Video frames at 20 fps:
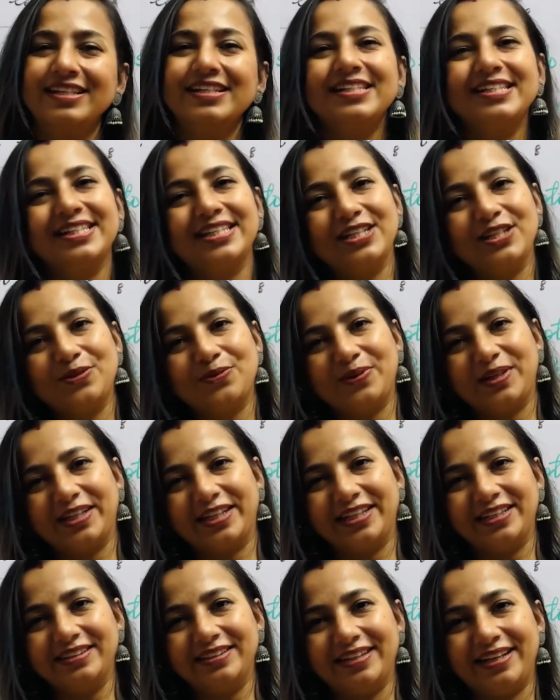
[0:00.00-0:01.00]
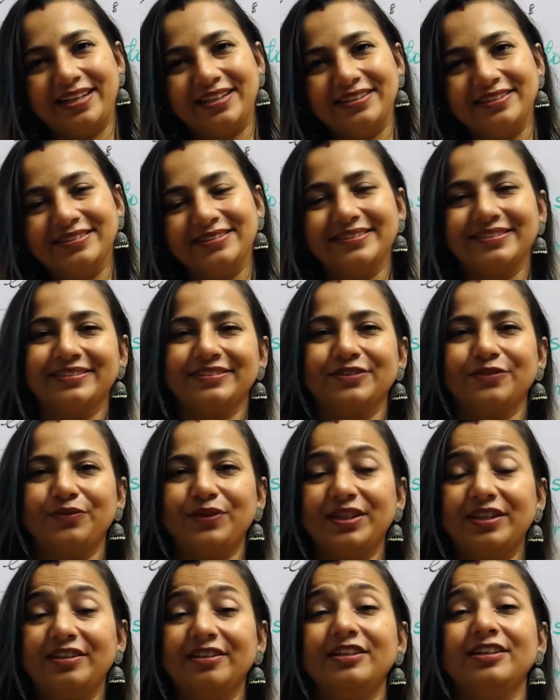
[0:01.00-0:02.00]
See you again then
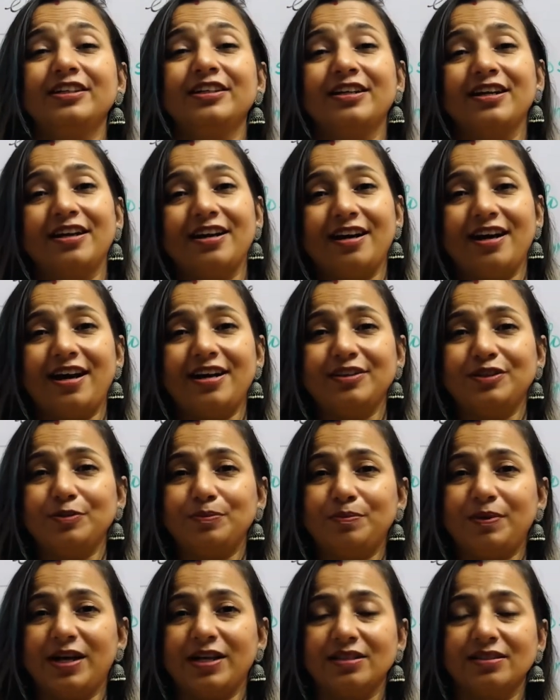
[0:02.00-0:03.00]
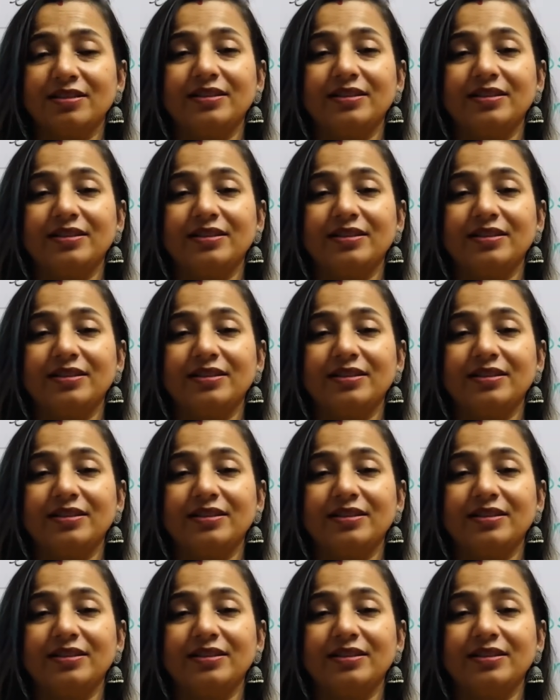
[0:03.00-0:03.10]
with the other part.